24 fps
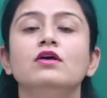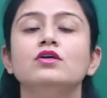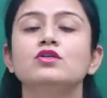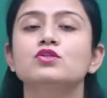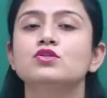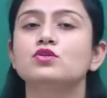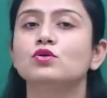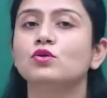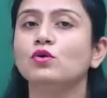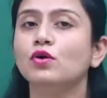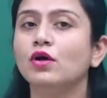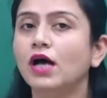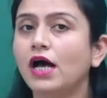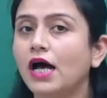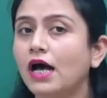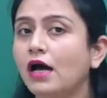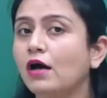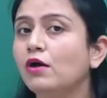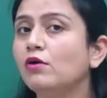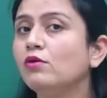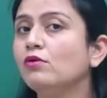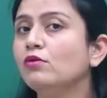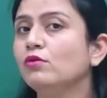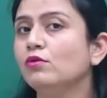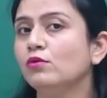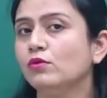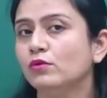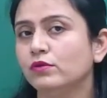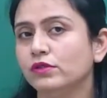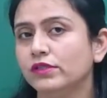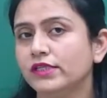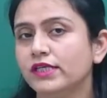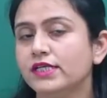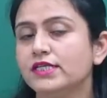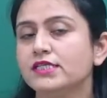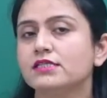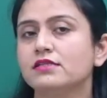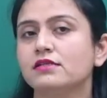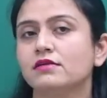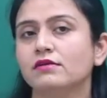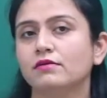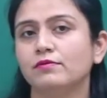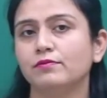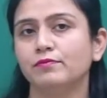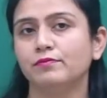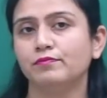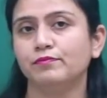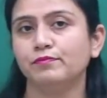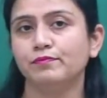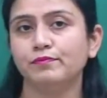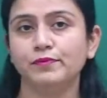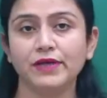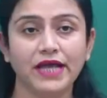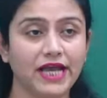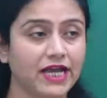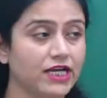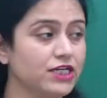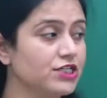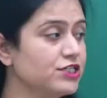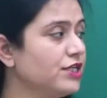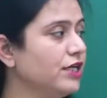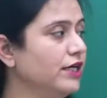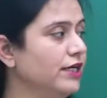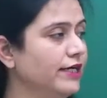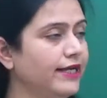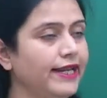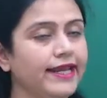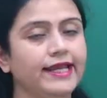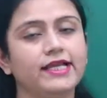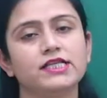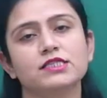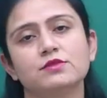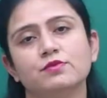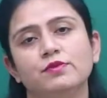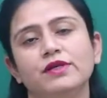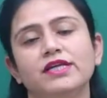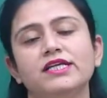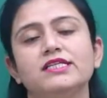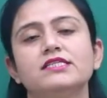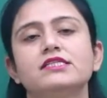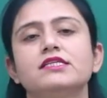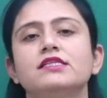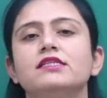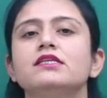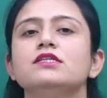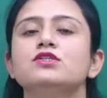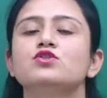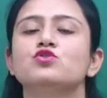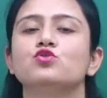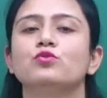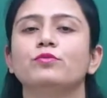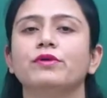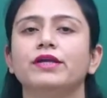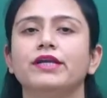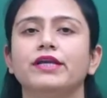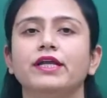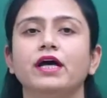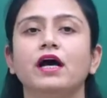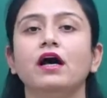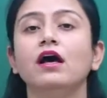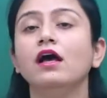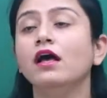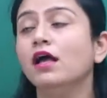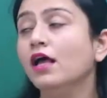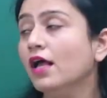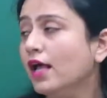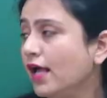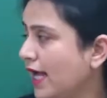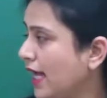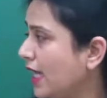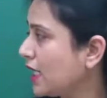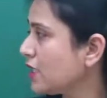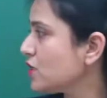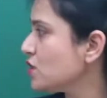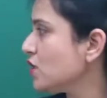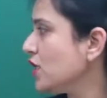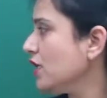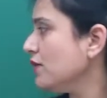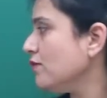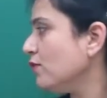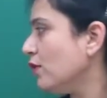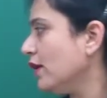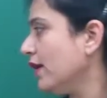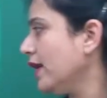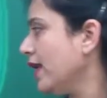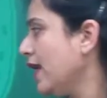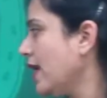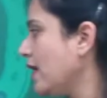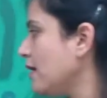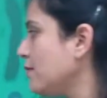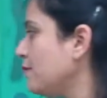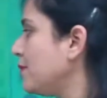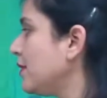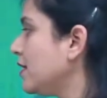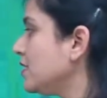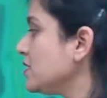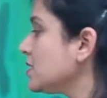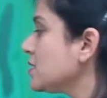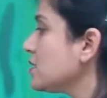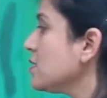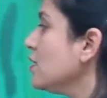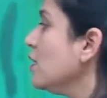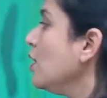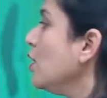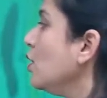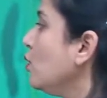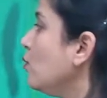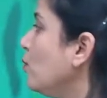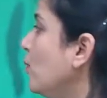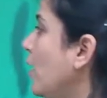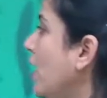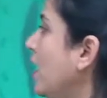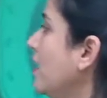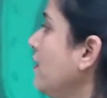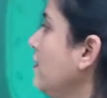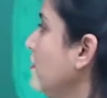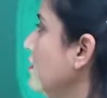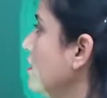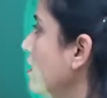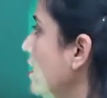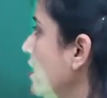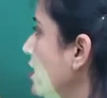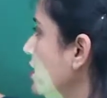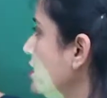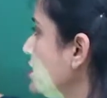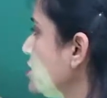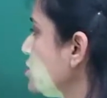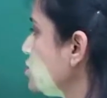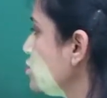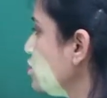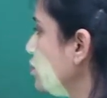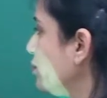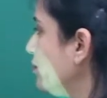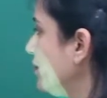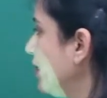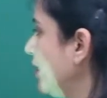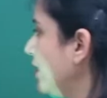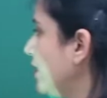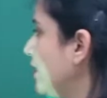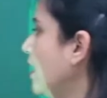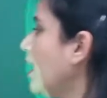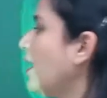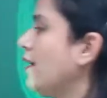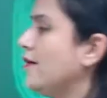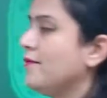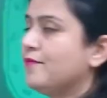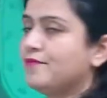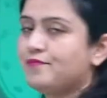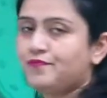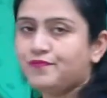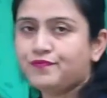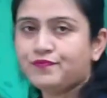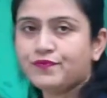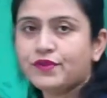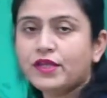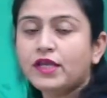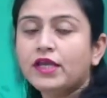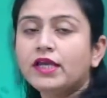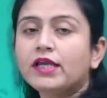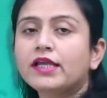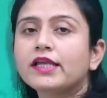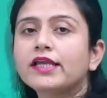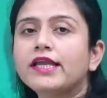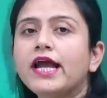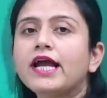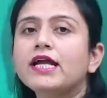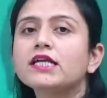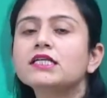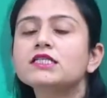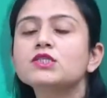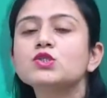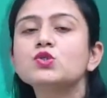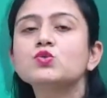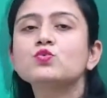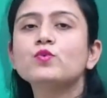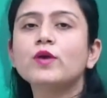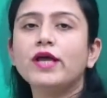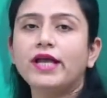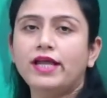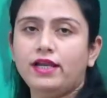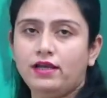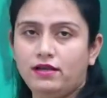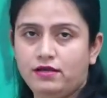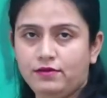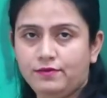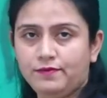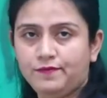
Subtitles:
So how this action takes place in these stomata? Actually, what happens when these stomata get swell